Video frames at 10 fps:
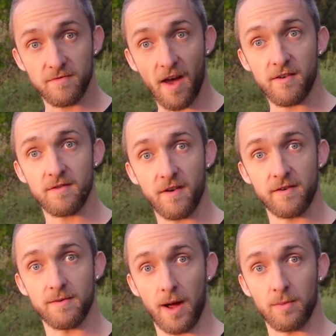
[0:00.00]
Very,
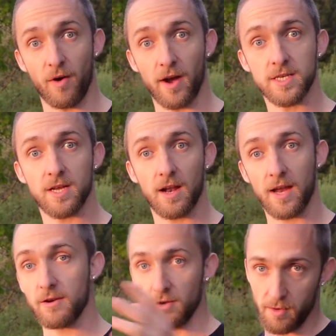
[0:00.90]
very well priced. I'll
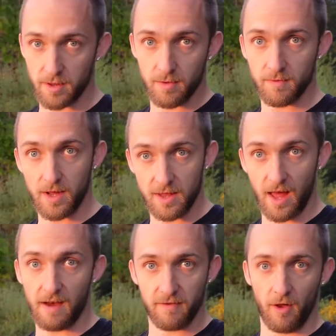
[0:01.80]
let you know in
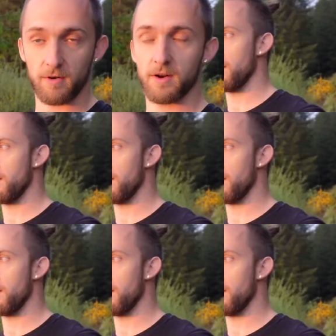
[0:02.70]
that vlog.